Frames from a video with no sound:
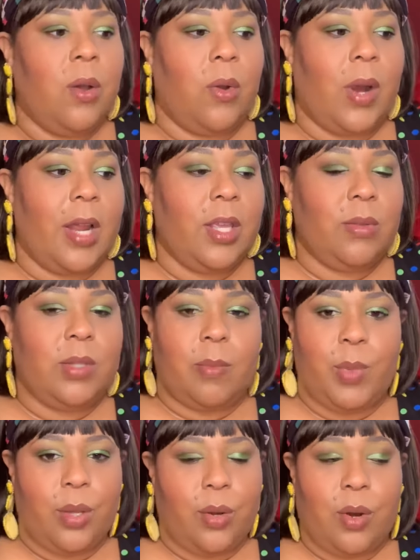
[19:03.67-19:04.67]
or I used to
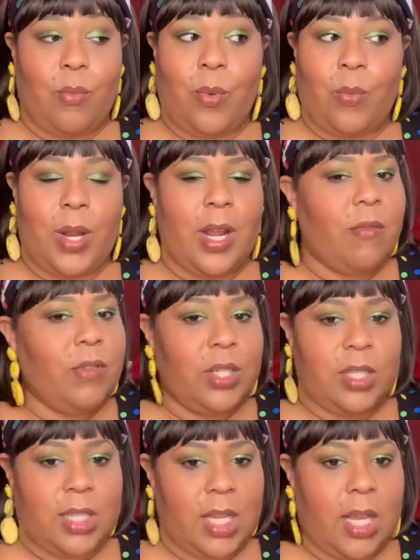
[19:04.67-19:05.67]
be a girl, whatever
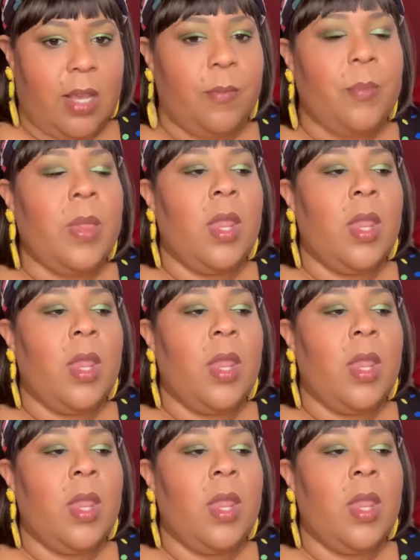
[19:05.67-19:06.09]
she said.